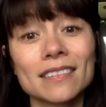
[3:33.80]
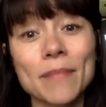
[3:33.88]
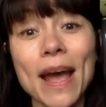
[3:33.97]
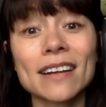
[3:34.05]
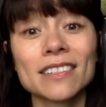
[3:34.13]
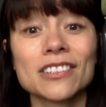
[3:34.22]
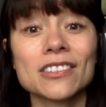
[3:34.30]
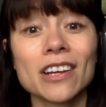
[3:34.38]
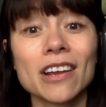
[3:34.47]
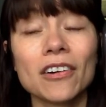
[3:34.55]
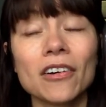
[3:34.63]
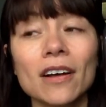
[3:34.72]
back to
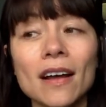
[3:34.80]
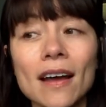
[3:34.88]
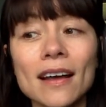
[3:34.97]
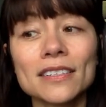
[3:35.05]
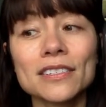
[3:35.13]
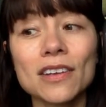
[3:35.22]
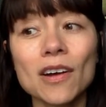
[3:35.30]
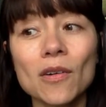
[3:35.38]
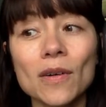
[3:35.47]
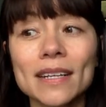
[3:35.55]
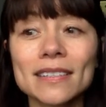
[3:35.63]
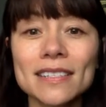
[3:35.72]
jail.
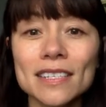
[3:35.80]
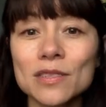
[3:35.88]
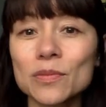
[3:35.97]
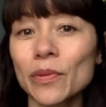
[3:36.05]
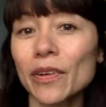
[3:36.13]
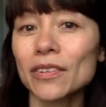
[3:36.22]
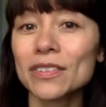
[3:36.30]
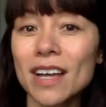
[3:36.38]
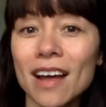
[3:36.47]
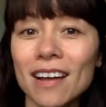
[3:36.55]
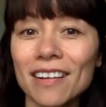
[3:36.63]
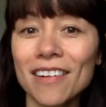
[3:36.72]
So it's this real
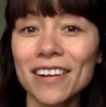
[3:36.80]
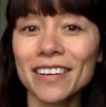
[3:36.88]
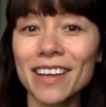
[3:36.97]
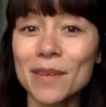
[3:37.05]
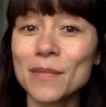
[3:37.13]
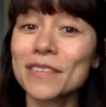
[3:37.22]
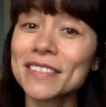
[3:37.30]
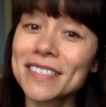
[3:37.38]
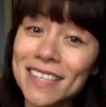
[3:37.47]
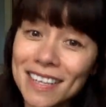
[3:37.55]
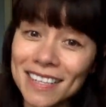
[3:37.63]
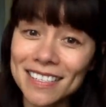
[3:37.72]
tug on him. Is
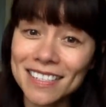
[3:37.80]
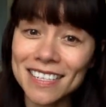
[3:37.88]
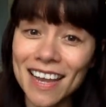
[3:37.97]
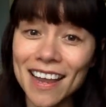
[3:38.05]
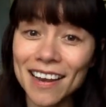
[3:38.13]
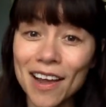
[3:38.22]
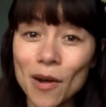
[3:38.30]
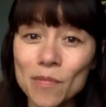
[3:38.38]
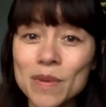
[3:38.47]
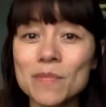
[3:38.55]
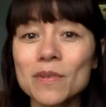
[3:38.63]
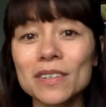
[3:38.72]
he going to stay and help
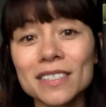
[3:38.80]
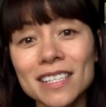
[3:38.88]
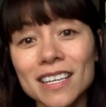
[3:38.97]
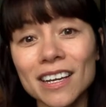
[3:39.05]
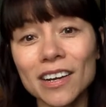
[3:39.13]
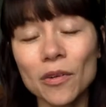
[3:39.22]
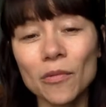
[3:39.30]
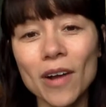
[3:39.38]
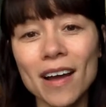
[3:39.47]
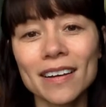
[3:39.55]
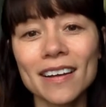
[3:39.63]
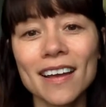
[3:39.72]
people or is he going to
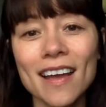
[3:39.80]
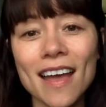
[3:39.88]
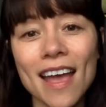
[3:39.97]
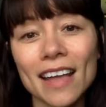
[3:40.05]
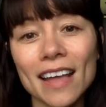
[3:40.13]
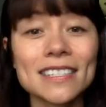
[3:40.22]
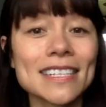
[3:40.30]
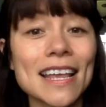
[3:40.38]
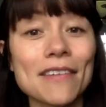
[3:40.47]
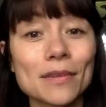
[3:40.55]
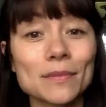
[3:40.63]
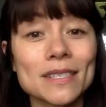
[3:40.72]
run and
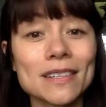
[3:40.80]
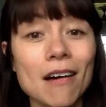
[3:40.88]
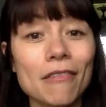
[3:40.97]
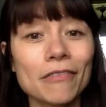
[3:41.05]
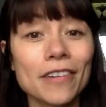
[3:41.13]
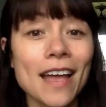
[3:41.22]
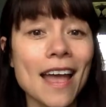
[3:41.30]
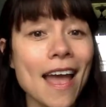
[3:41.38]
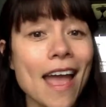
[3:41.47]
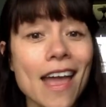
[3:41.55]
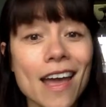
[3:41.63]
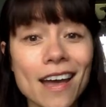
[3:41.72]
save himself?
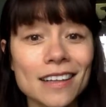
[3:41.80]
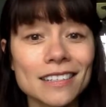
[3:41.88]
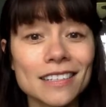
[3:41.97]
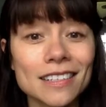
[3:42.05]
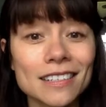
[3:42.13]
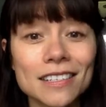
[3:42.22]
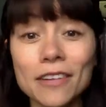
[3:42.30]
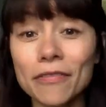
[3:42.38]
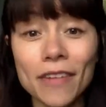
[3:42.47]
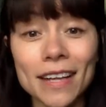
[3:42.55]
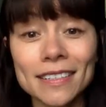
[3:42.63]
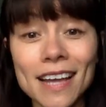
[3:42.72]
And to
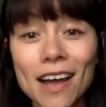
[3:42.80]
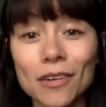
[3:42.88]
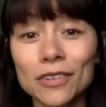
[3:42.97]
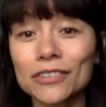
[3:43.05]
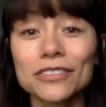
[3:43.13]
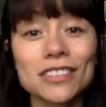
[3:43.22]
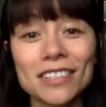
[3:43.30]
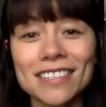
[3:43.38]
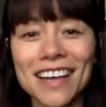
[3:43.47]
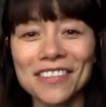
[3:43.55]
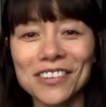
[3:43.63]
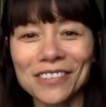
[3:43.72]
find out, you'll just
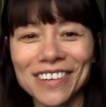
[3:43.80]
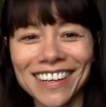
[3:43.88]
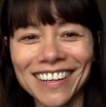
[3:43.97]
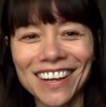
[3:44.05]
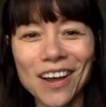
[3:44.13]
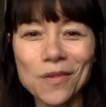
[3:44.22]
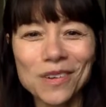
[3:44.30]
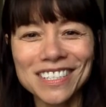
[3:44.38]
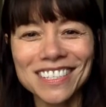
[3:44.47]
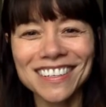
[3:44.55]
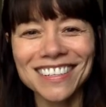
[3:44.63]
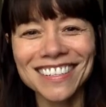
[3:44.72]
have to read A
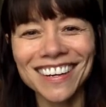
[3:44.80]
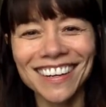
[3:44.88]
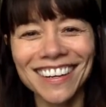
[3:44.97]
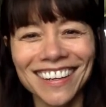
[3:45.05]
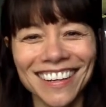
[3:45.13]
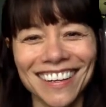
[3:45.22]
Wish in the Dark.